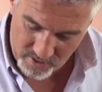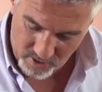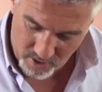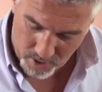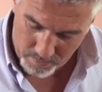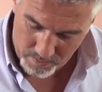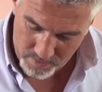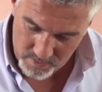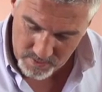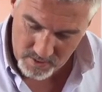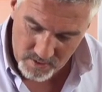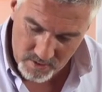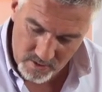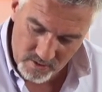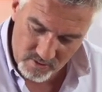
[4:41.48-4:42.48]
top.
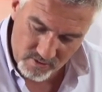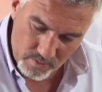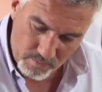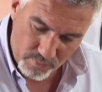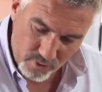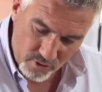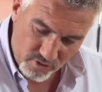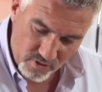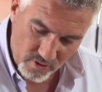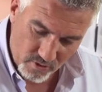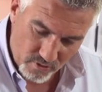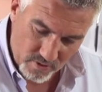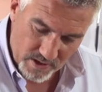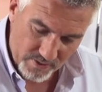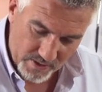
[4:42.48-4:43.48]
So brush it
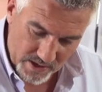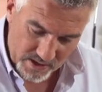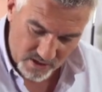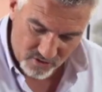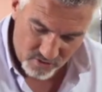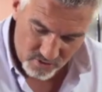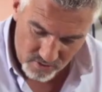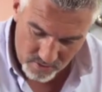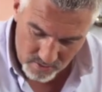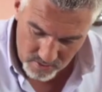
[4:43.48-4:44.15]
all around the edge.